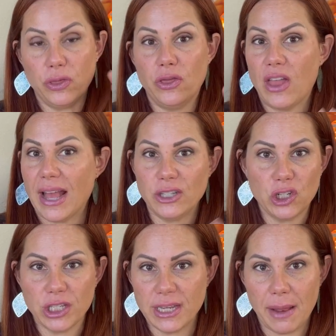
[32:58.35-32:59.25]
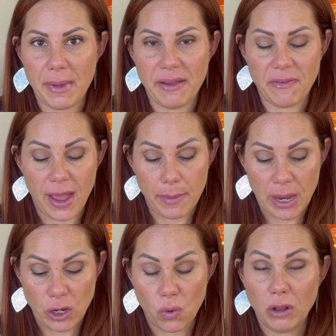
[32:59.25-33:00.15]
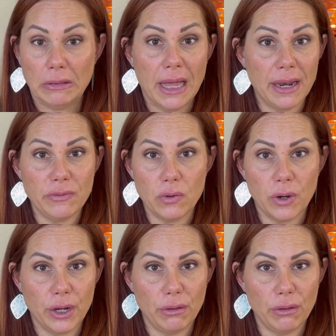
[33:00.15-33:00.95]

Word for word: That's just not my vibe. I know a lot of you are going to